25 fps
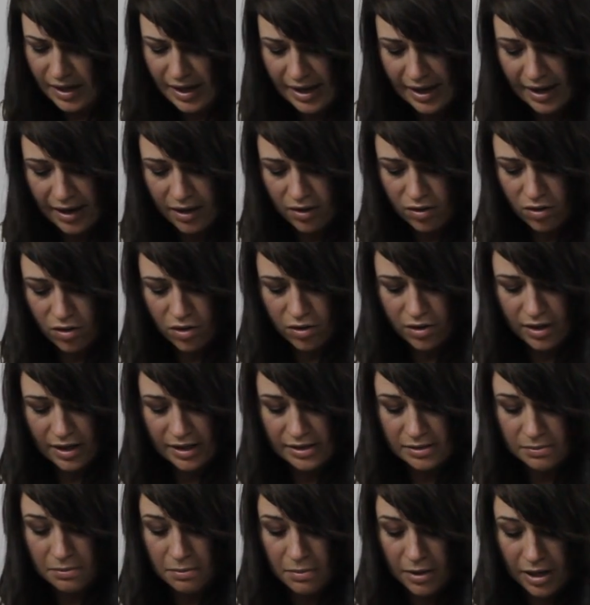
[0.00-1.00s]
add on
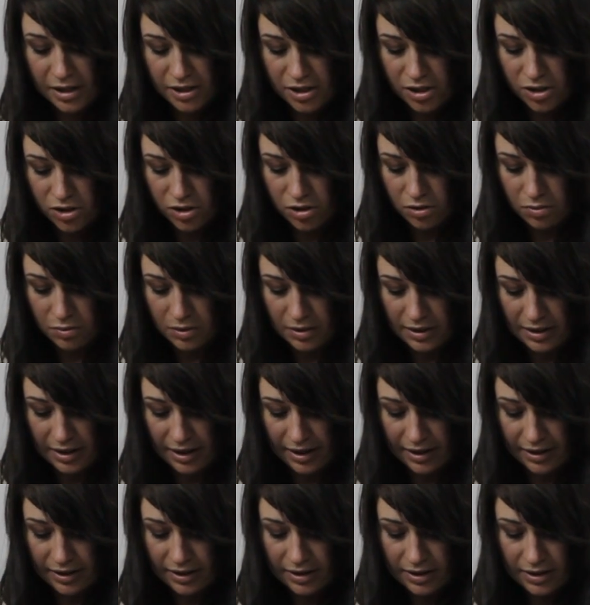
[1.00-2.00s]
as much as you would
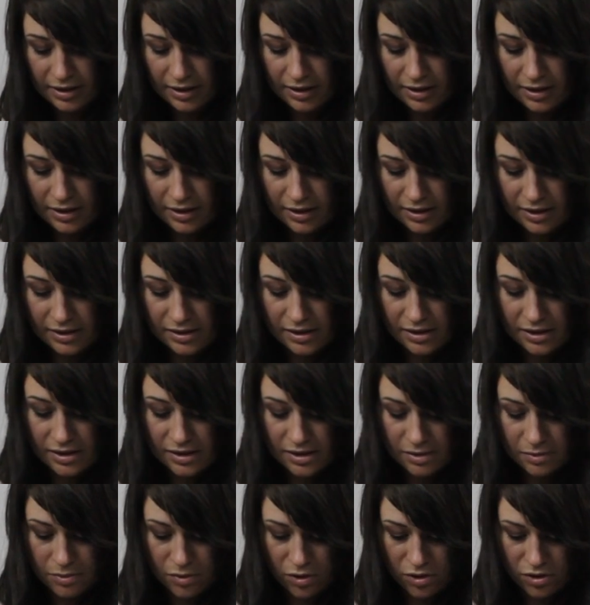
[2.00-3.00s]
like. This
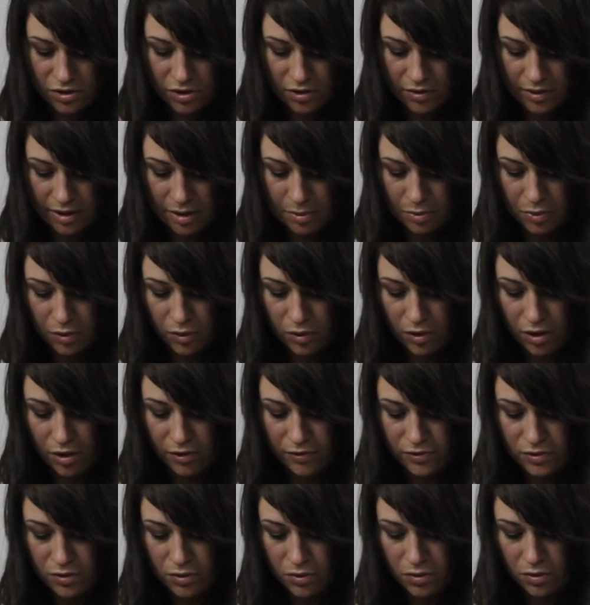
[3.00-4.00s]
is a masquerade ball
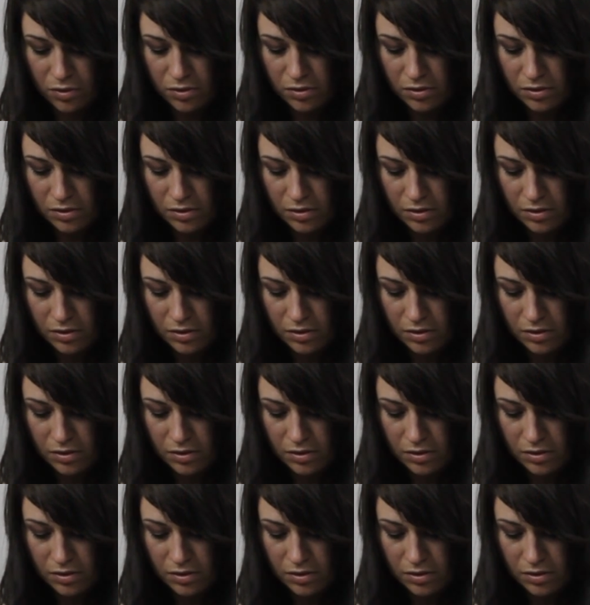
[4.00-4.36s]
after all,